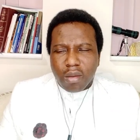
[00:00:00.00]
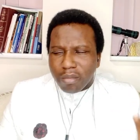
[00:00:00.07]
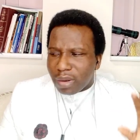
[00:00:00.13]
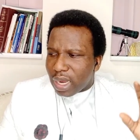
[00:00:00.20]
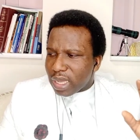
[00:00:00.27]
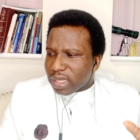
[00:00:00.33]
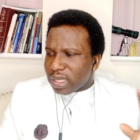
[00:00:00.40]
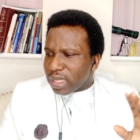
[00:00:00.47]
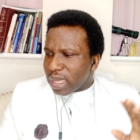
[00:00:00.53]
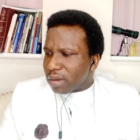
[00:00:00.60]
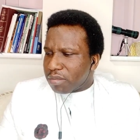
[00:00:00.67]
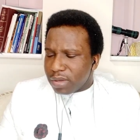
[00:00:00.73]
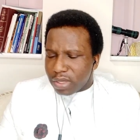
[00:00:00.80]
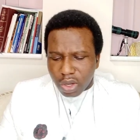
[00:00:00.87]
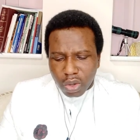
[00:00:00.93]
Blessed
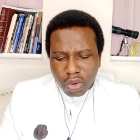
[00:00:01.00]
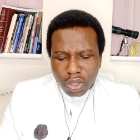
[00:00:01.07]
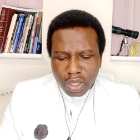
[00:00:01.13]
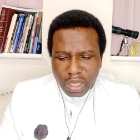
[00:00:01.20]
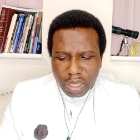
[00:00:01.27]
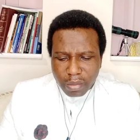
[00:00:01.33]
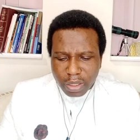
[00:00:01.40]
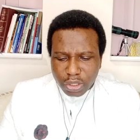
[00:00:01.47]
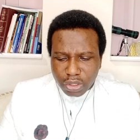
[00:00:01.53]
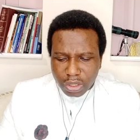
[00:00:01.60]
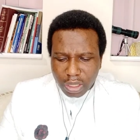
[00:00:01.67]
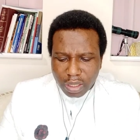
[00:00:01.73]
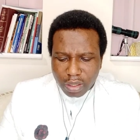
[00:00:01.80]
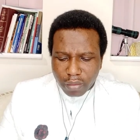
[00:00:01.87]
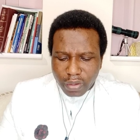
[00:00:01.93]
be your holy name,
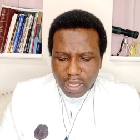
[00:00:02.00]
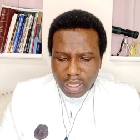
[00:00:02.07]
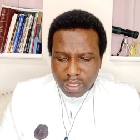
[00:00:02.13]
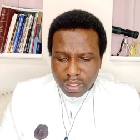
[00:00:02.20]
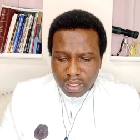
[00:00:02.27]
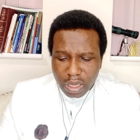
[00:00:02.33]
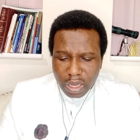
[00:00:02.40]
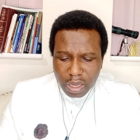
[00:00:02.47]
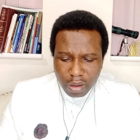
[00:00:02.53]
ancient of these.